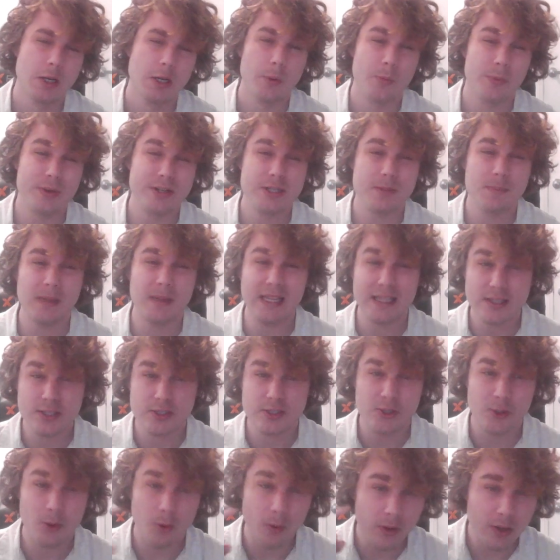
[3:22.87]
which
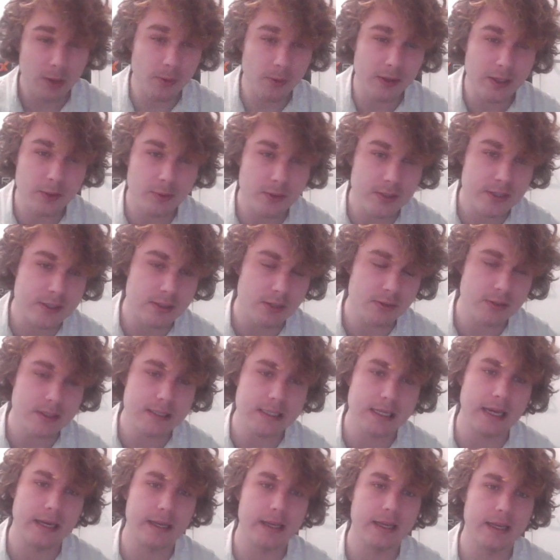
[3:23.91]
means you're going to
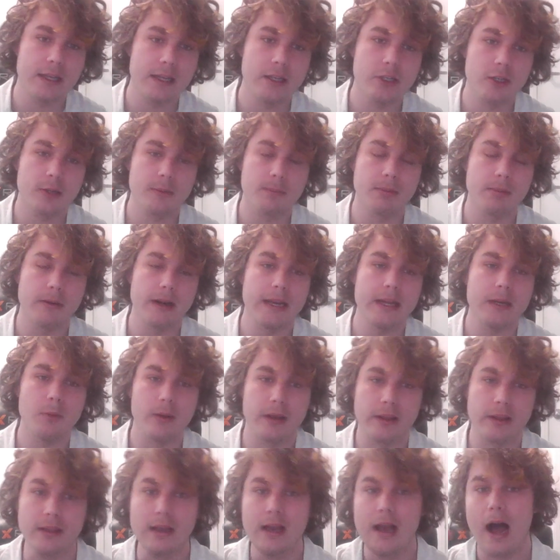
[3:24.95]
associate it in your brain
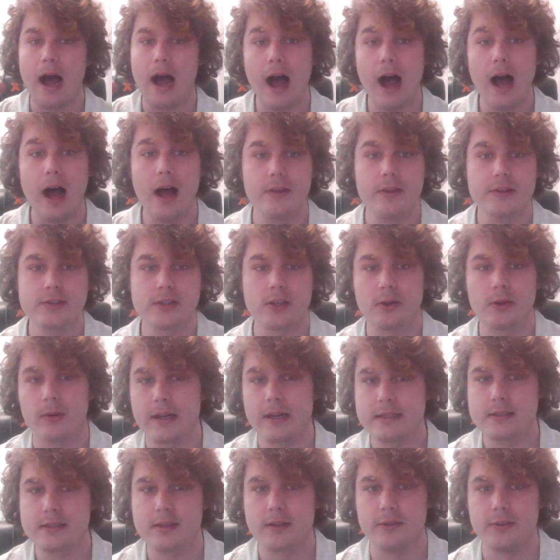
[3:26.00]
with, this is a
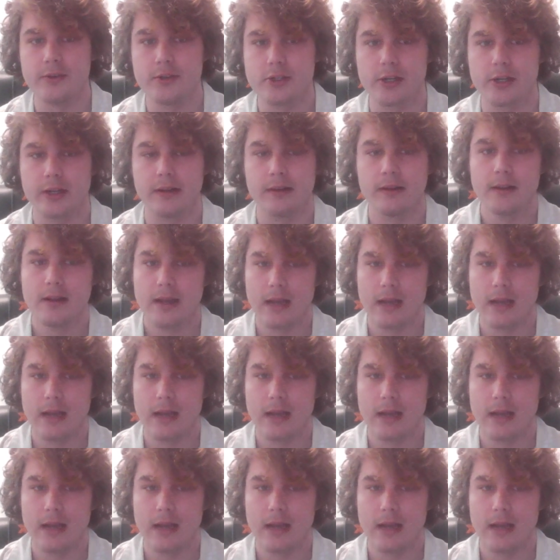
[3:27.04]
great solution.